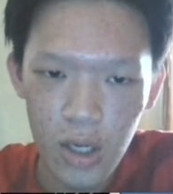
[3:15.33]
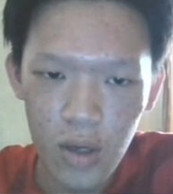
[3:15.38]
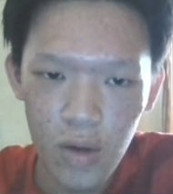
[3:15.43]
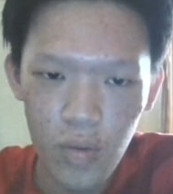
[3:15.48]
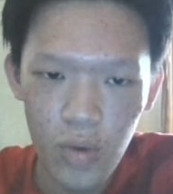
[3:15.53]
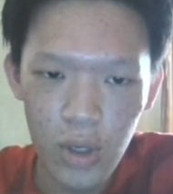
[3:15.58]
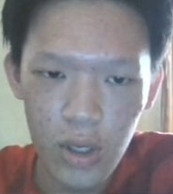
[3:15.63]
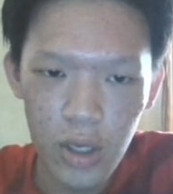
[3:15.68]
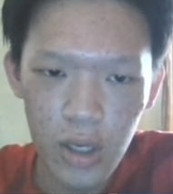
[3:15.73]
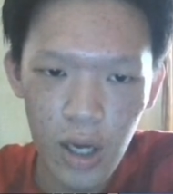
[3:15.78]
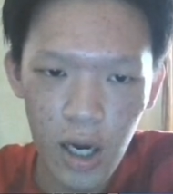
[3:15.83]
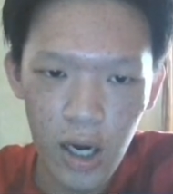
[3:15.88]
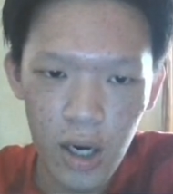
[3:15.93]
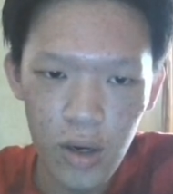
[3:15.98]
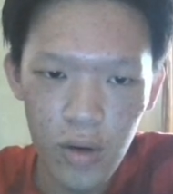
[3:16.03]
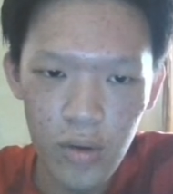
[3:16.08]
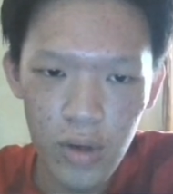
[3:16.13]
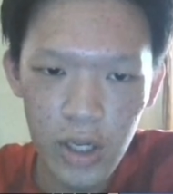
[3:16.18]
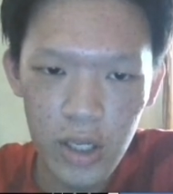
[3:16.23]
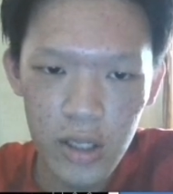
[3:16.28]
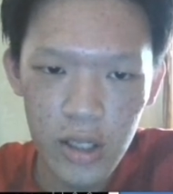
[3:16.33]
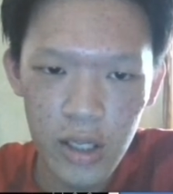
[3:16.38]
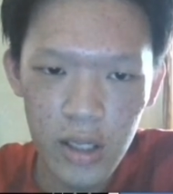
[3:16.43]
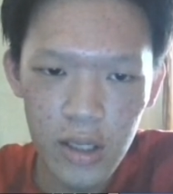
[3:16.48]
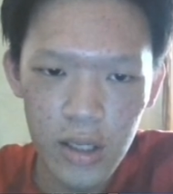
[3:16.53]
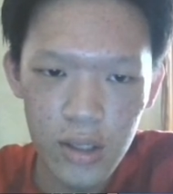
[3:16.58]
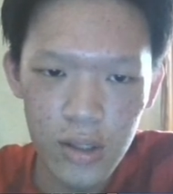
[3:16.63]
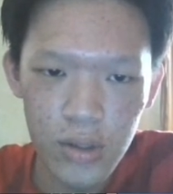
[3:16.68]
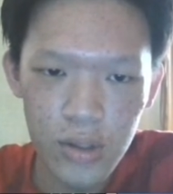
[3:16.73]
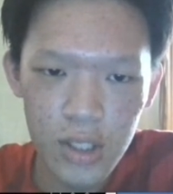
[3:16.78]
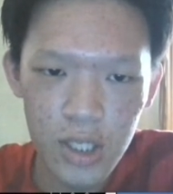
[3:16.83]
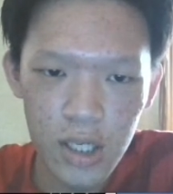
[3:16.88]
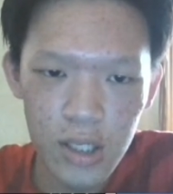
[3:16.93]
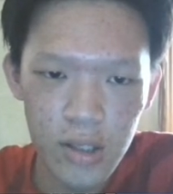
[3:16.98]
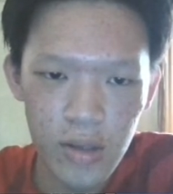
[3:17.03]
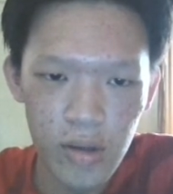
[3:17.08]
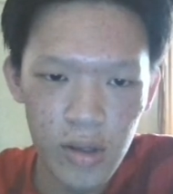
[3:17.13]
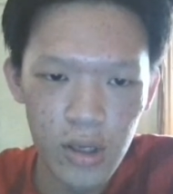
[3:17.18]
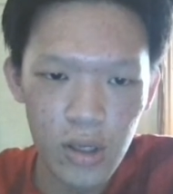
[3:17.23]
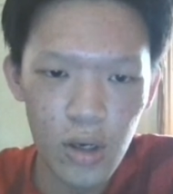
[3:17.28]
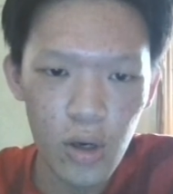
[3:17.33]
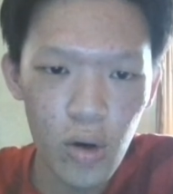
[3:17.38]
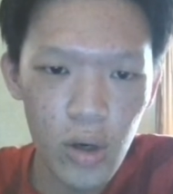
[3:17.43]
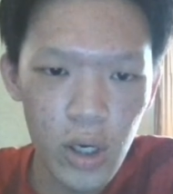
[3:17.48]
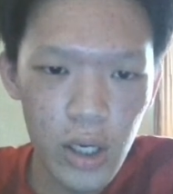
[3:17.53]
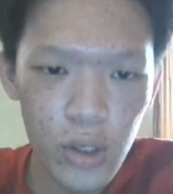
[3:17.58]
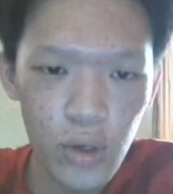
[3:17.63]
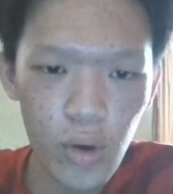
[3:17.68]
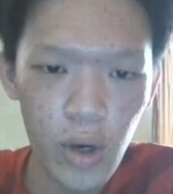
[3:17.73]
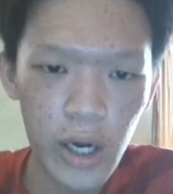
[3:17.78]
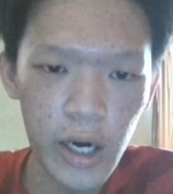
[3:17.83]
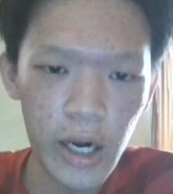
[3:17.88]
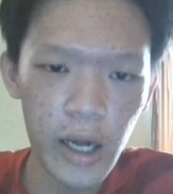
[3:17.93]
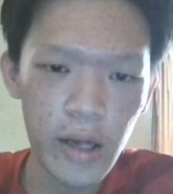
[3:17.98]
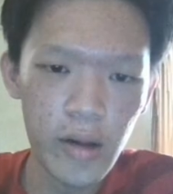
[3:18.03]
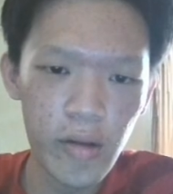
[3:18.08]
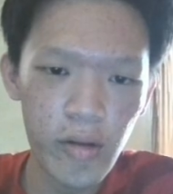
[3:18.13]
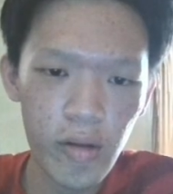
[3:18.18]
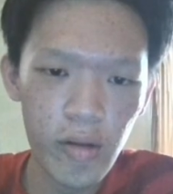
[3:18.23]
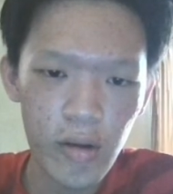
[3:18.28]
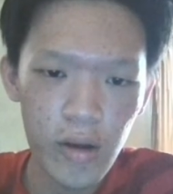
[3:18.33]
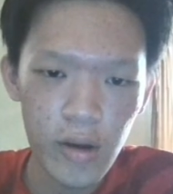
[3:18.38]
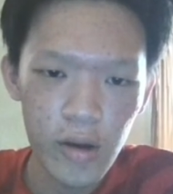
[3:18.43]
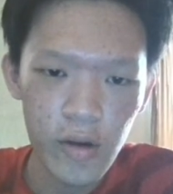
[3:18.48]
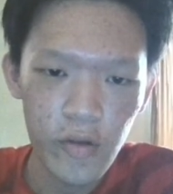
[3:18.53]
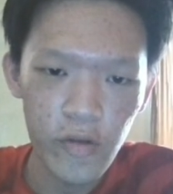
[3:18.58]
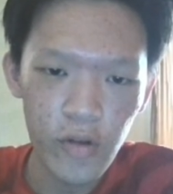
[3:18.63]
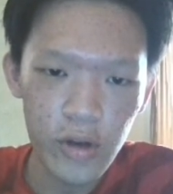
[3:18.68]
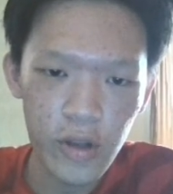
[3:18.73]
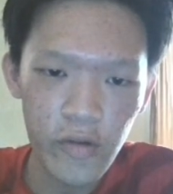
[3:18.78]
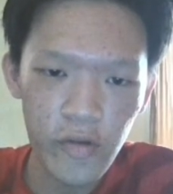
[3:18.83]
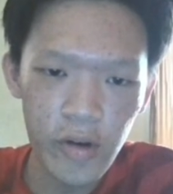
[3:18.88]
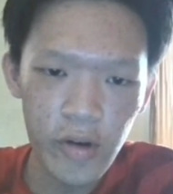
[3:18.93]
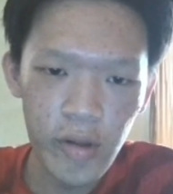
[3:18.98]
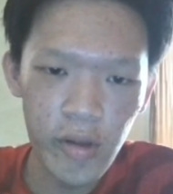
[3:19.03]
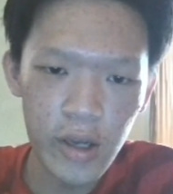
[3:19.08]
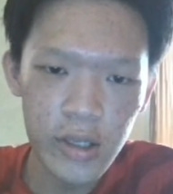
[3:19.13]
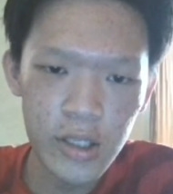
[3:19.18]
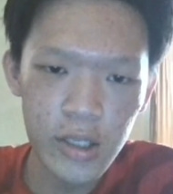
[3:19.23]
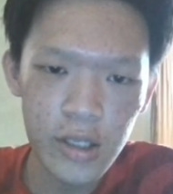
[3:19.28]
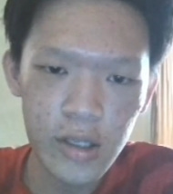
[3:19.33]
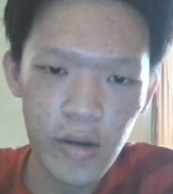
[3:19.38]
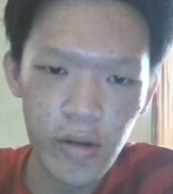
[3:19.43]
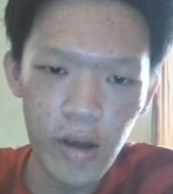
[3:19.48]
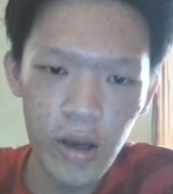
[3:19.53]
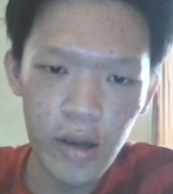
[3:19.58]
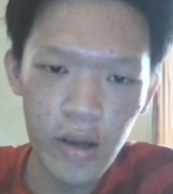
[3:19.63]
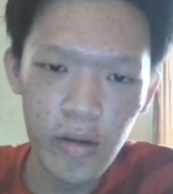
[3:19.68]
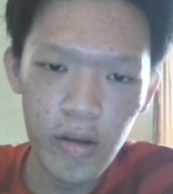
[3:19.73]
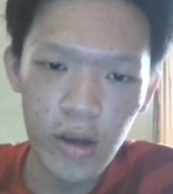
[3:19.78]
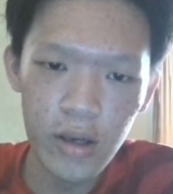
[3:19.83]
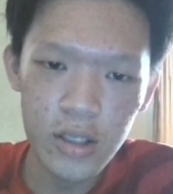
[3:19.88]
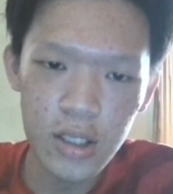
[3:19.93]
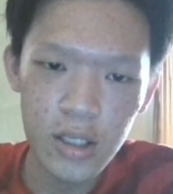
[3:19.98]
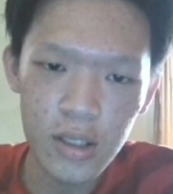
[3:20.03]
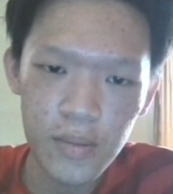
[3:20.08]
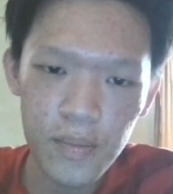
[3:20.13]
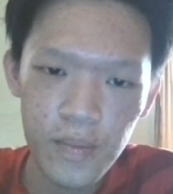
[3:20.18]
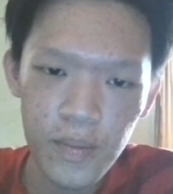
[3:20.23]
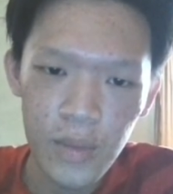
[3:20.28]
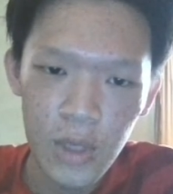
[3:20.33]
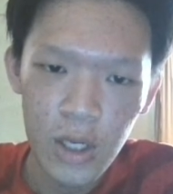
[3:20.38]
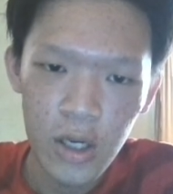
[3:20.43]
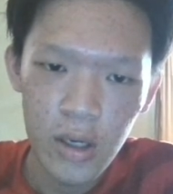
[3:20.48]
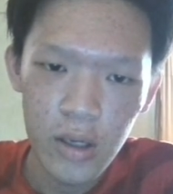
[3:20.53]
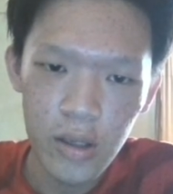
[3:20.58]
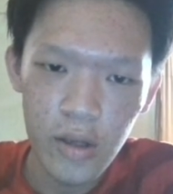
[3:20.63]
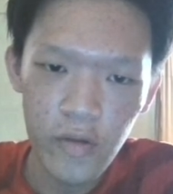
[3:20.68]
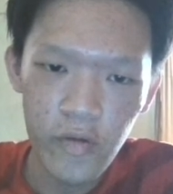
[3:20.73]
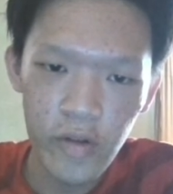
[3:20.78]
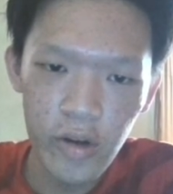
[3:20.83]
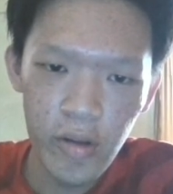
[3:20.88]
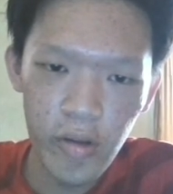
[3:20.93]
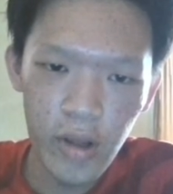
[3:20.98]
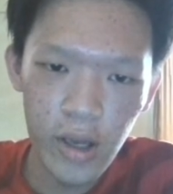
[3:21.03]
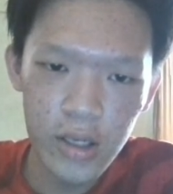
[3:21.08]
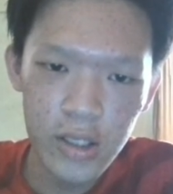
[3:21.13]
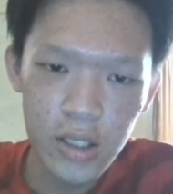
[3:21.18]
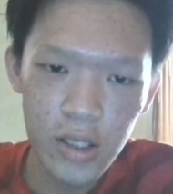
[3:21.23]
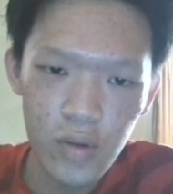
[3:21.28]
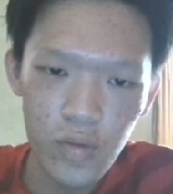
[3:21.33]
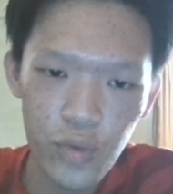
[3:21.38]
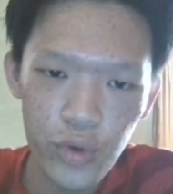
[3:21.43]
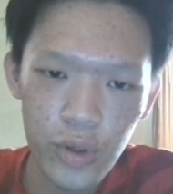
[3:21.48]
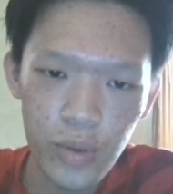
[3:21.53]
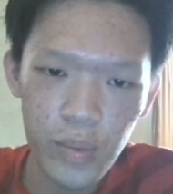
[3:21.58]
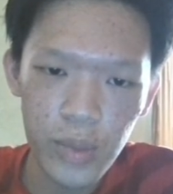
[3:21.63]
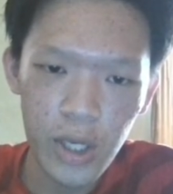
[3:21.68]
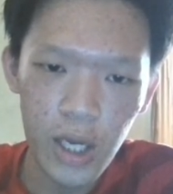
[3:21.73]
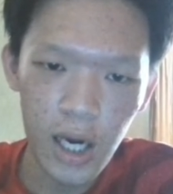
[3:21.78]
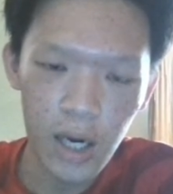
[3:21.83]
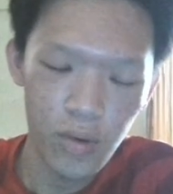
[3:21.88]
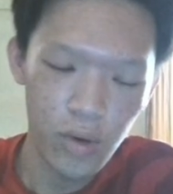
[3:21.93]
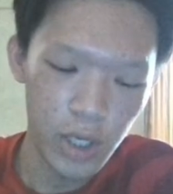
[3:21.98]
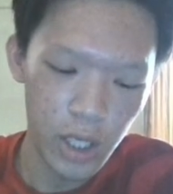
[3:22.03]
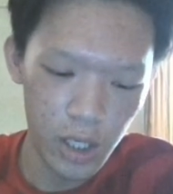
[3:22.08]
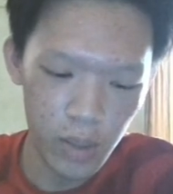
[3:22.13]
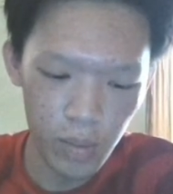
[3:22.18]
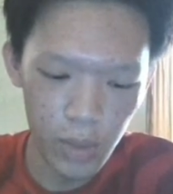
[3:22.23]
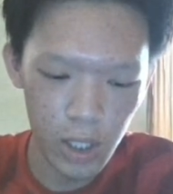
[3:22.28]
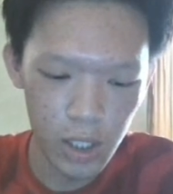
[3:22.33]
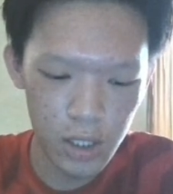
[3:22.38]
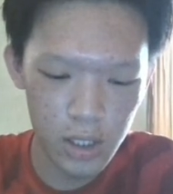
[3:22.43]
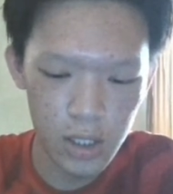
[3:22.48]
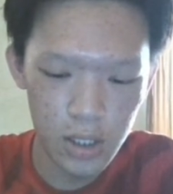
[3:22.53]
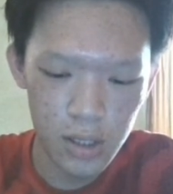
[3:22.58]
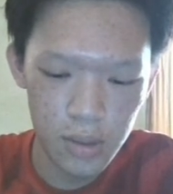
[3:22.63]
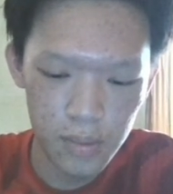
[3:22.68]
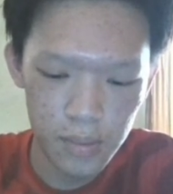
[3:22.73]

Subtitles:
We are only needed to change the local URLs for the first section, the second section. The first section will be our image.